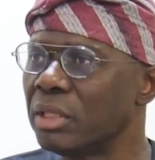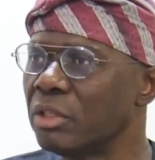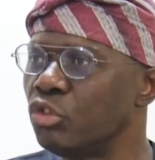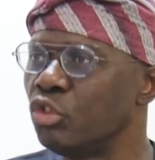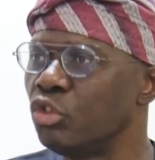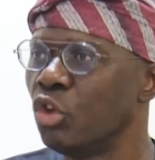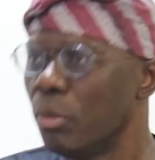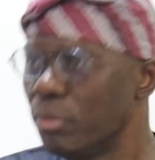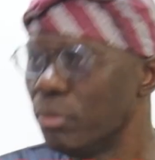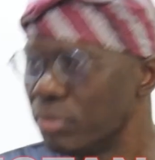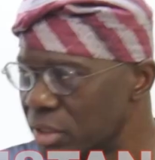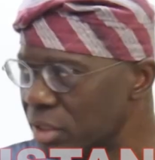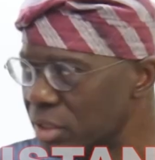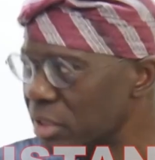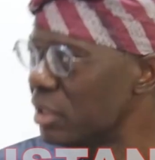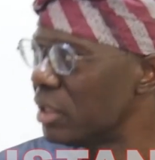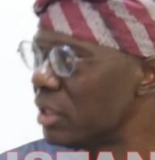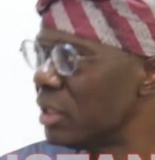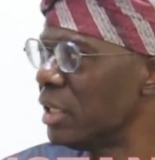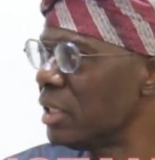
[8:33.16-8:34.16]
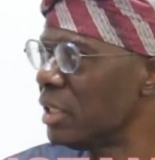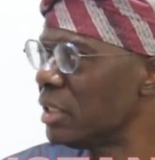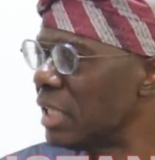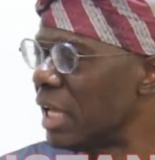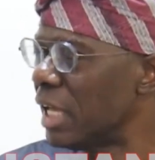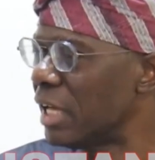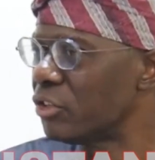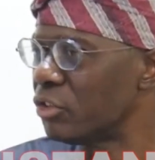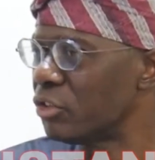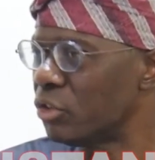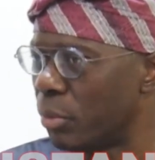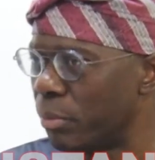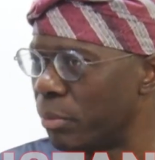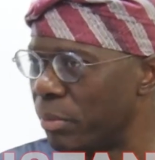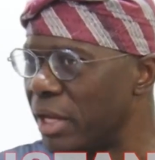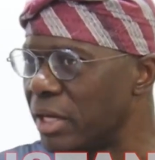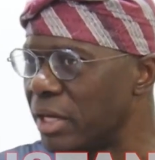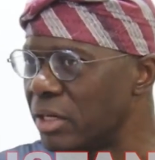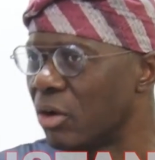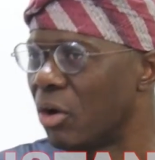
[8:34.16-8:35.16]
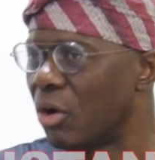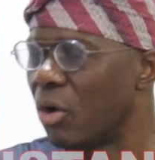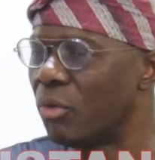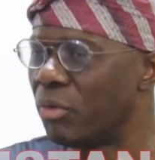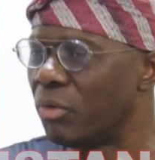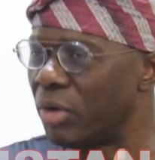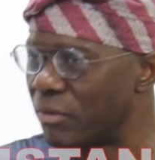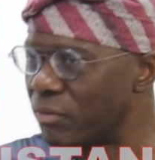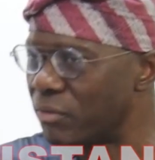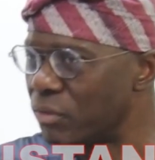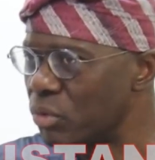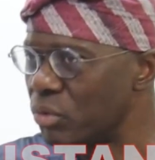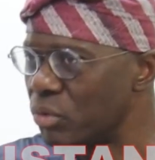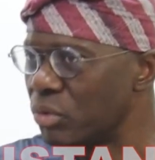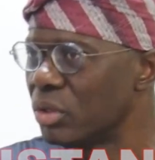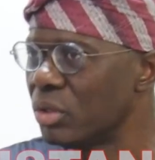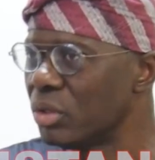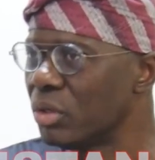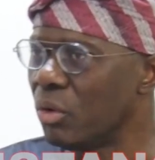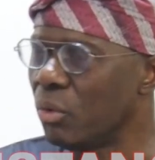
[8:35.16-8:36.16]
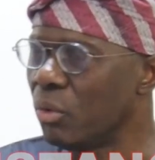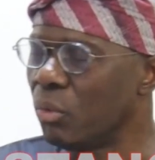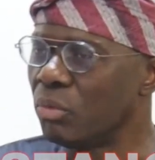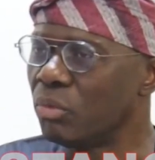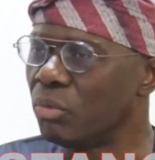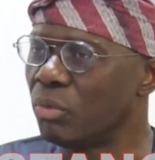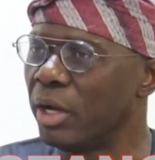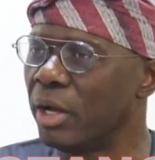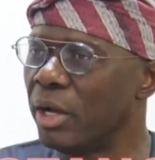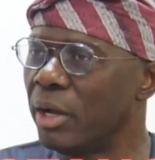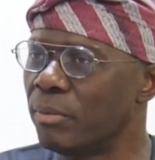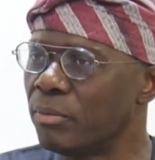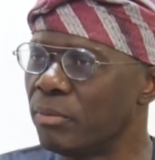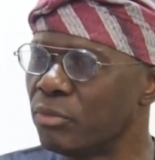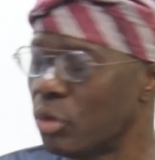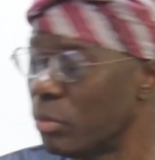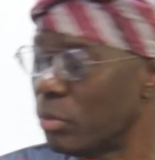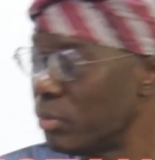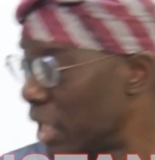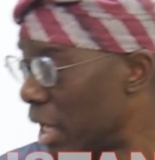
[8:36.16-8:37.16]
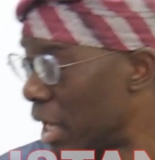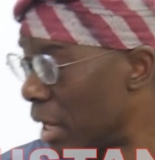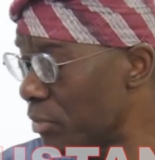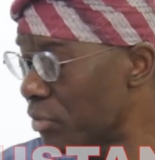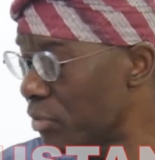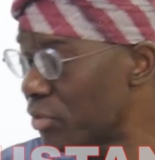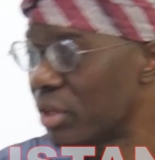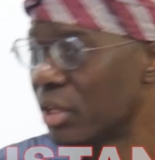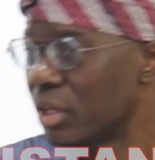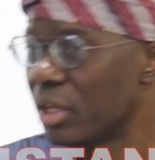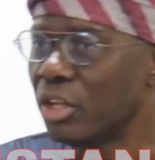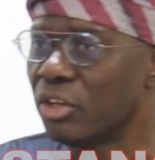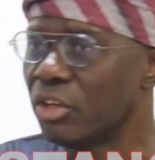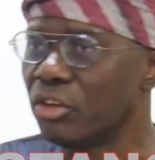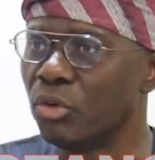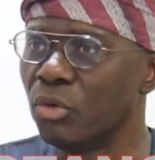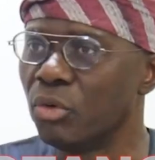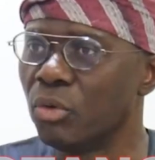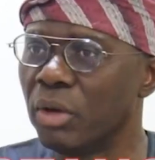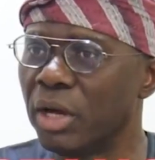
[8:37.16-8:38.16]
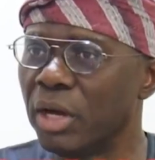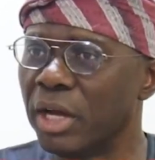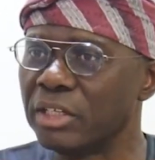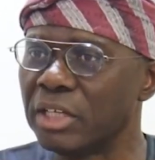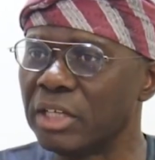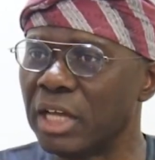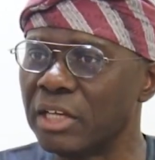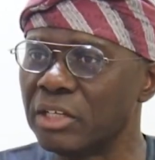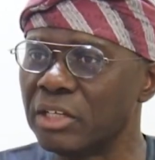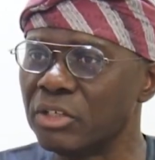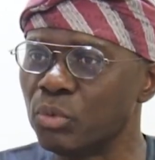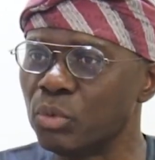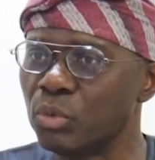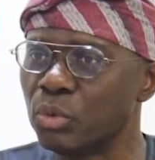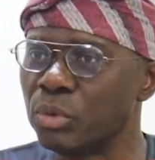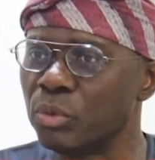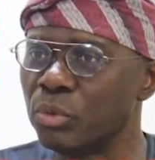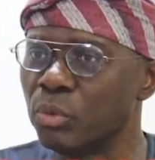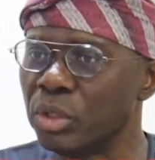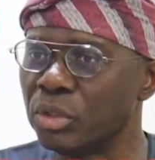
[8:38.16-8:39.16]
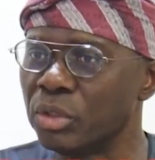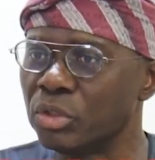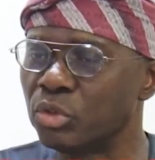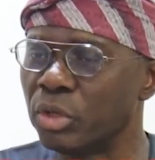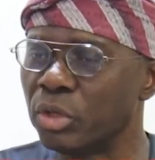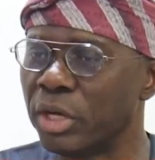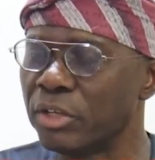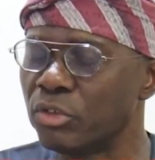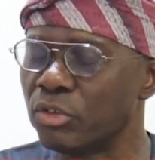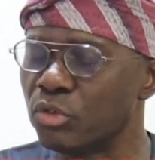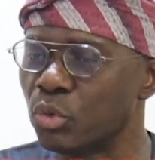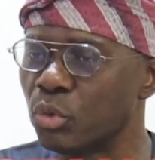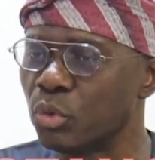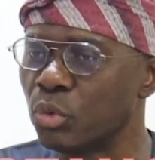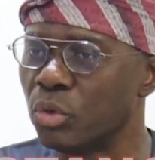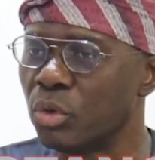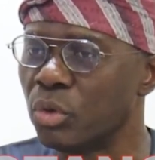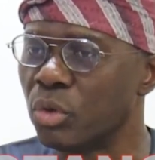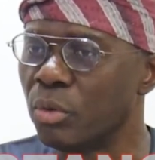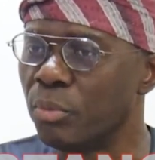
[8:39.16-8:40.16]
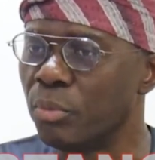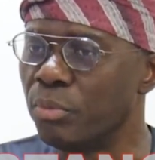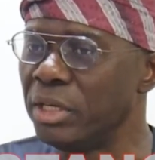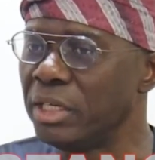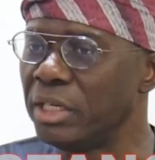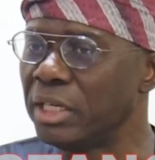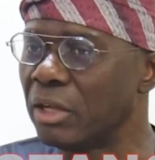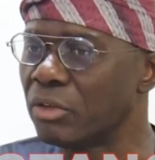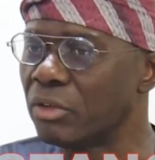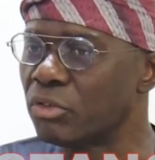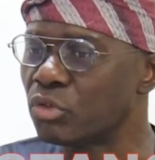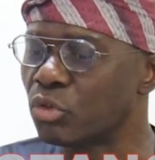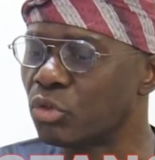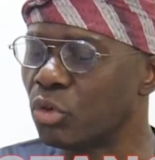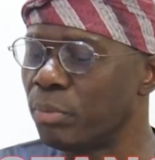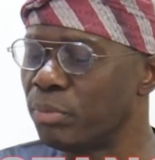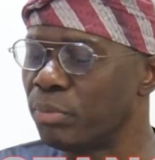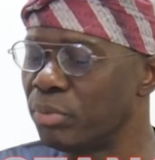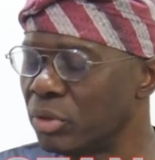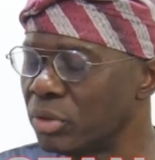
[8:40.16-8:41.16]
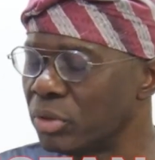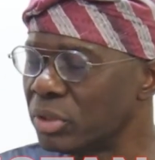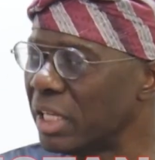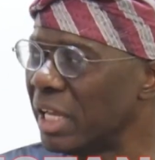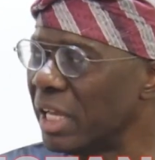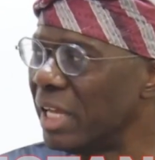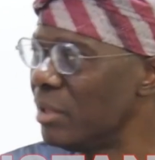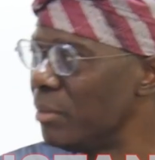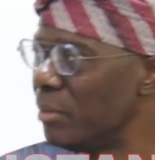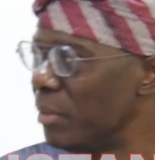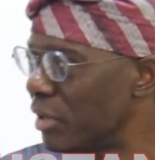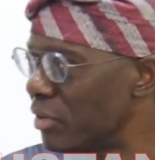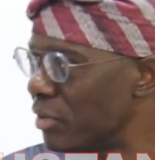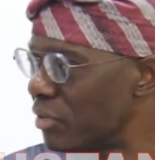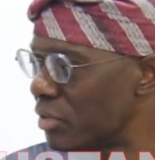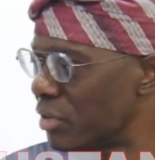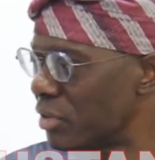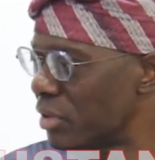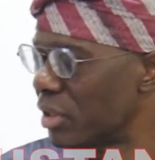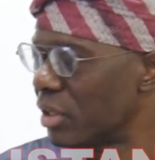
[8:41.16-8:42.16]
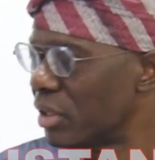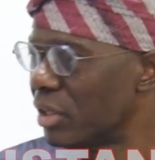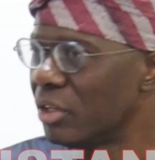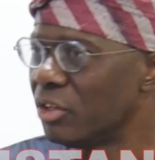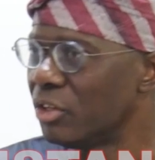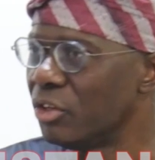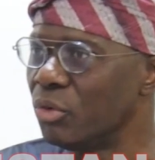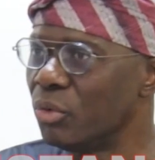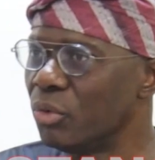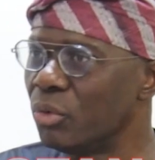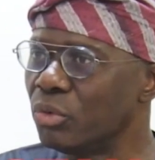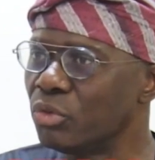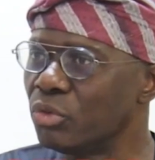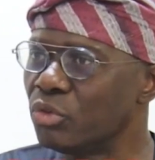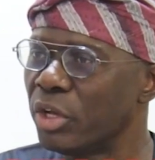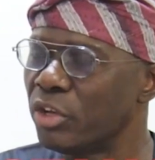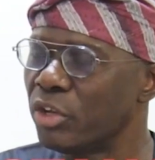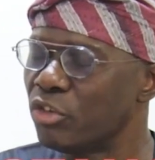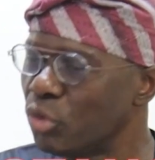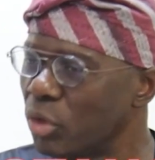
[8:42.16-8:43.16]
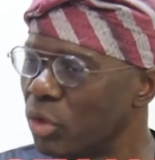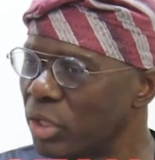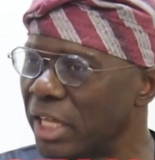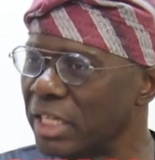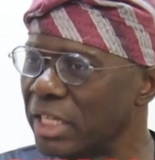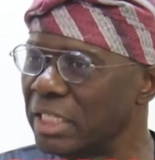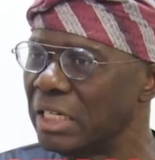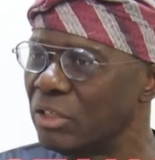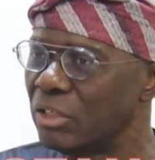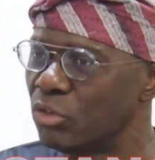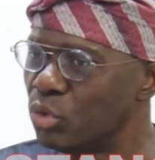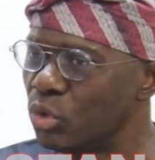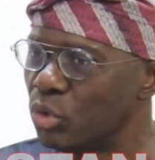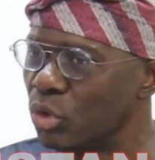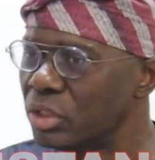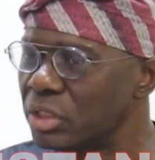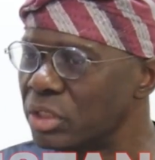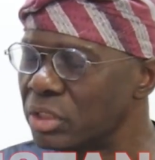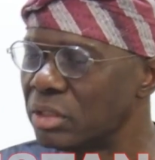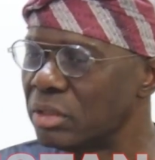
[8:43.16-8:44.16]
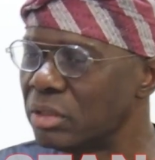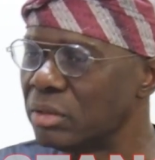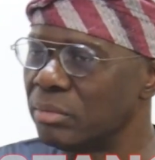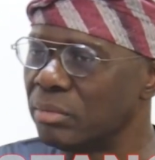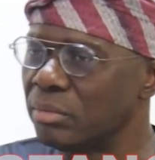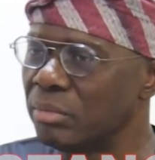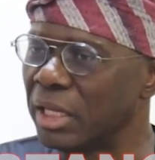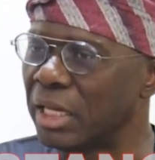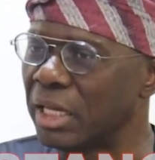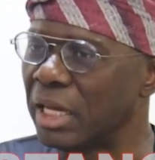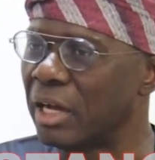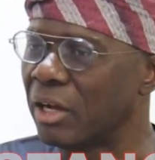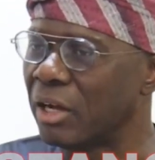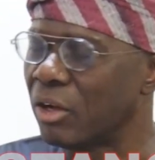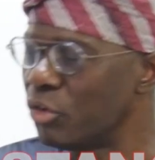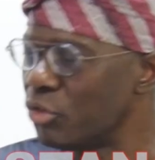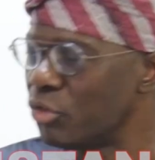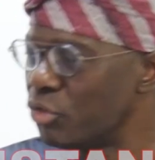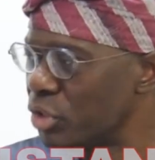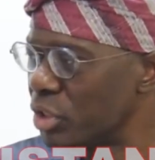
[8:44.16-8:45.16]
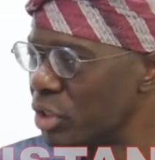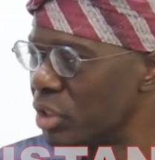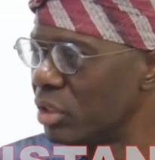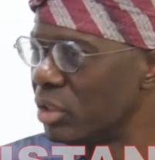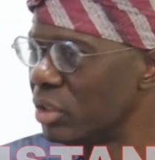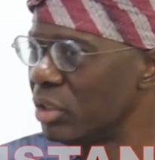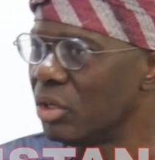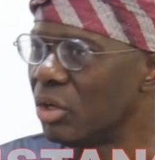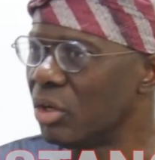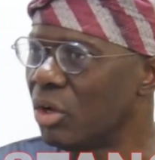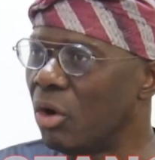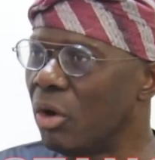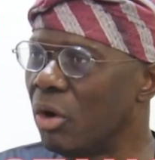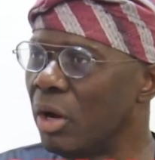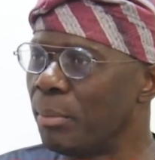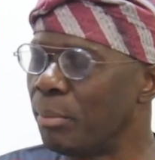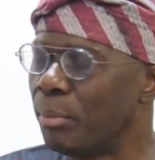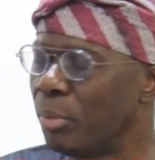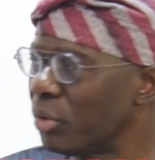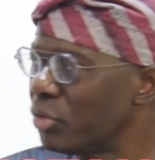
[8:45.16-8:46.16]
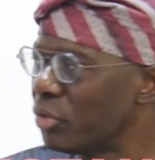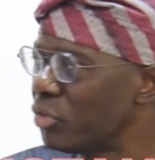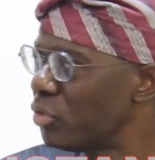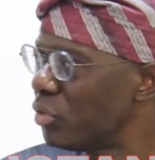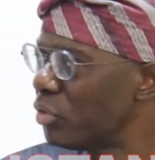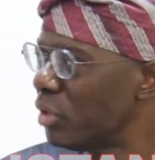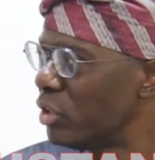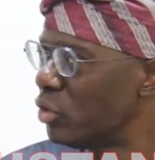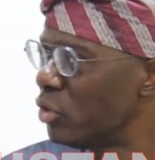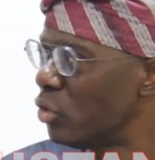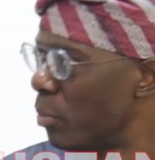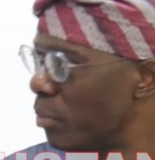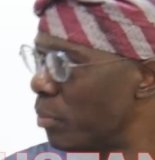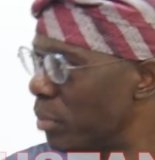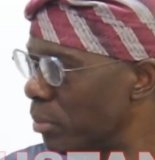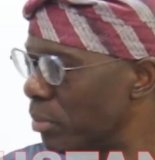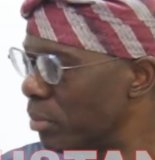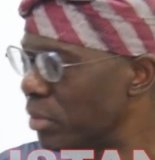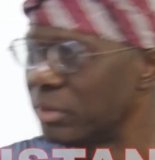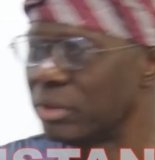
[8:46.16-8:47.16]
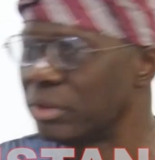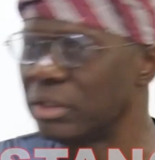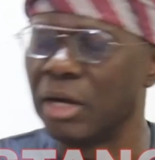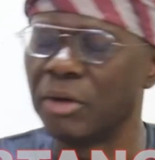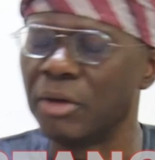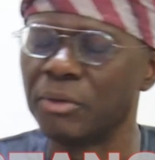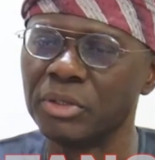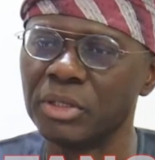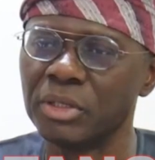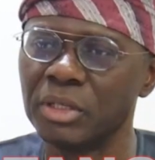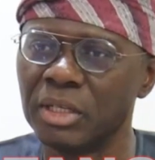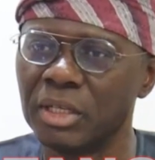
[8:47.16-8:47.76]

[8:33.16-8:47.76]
daunting things that your men unravel sometimes, and we'll try to bring out scrupulous elements, to ensure that they do not make our country or our ports a dumping ground.